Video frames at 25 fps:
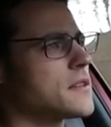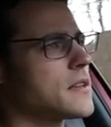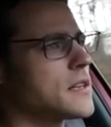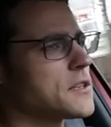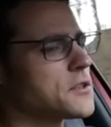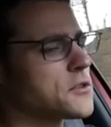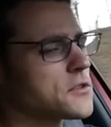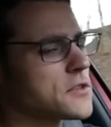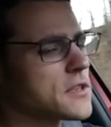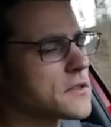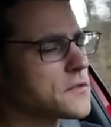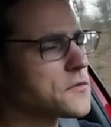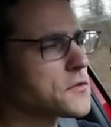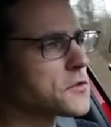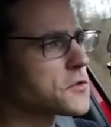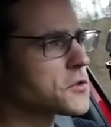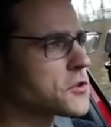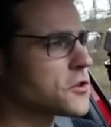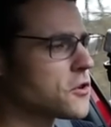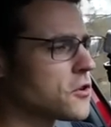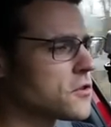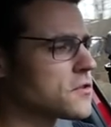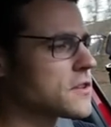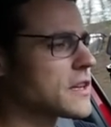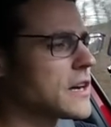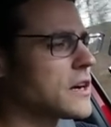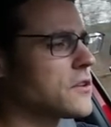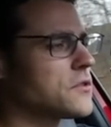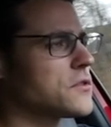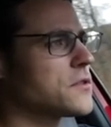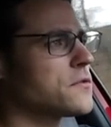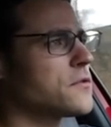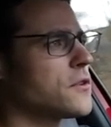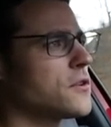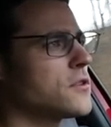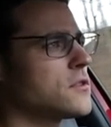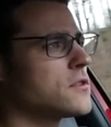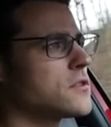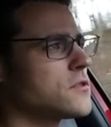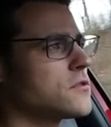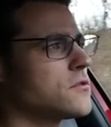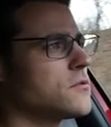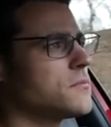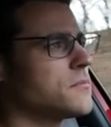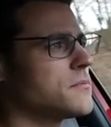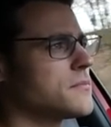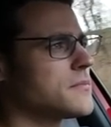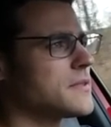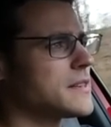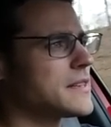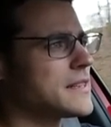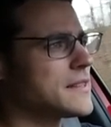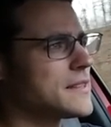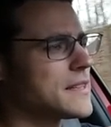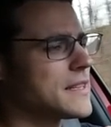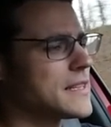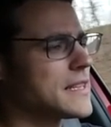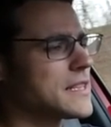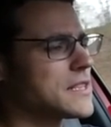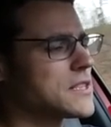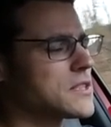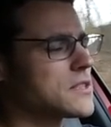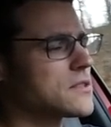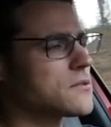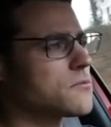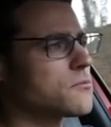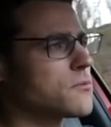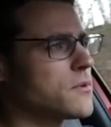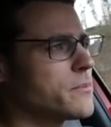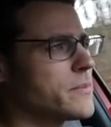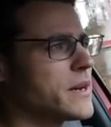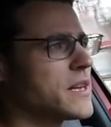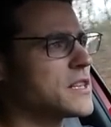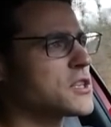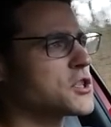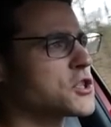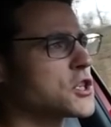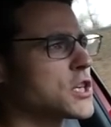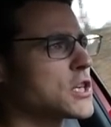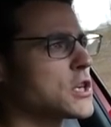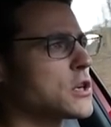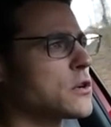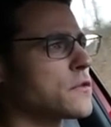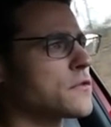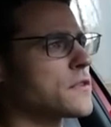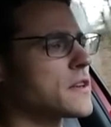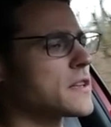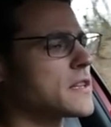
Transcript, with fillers: I just have to turn down the volume and then it remains shut off.